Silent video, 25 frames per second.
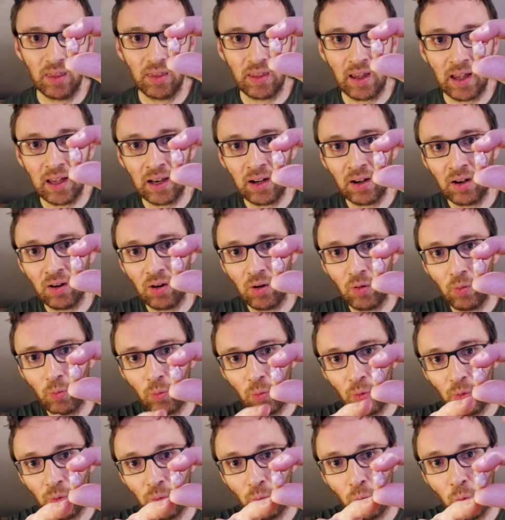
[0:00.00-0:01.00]
Then
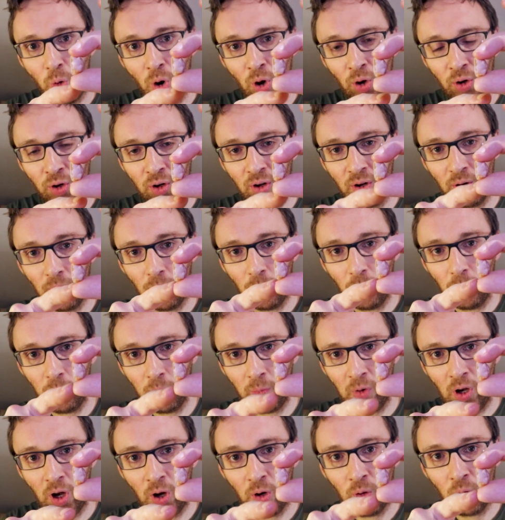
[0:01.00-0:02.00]
with one
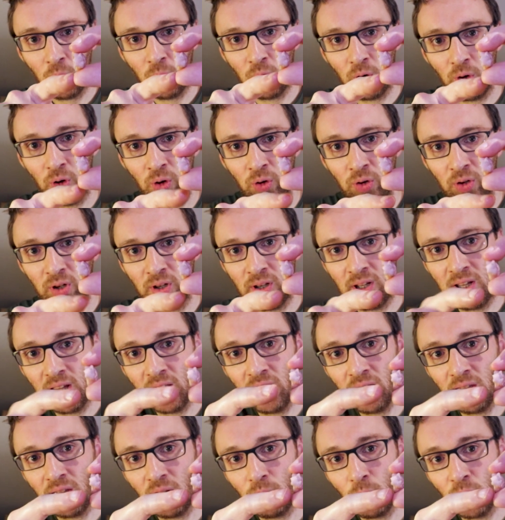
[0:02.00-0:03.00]
cone
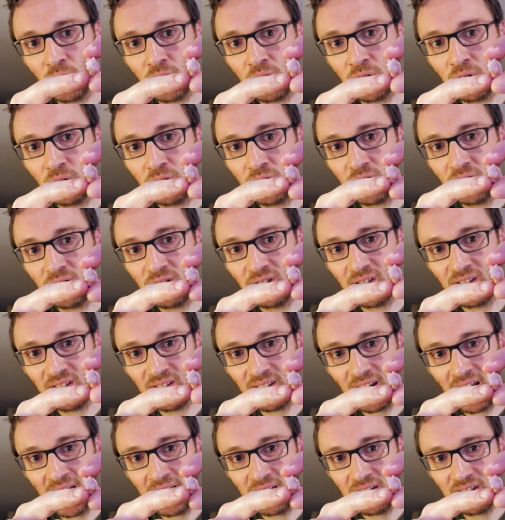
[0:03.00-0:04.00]
underneath which touches
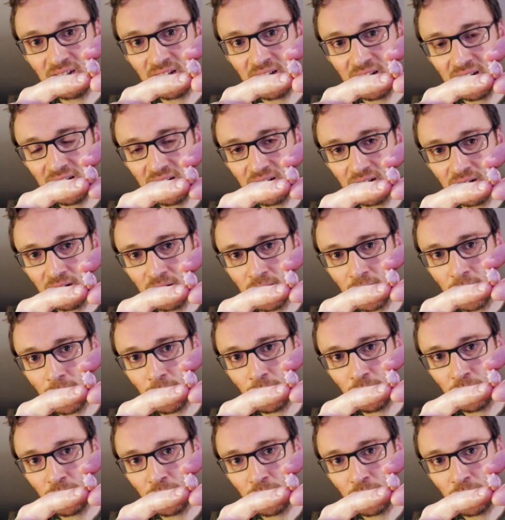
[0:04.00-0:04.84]
this edge here,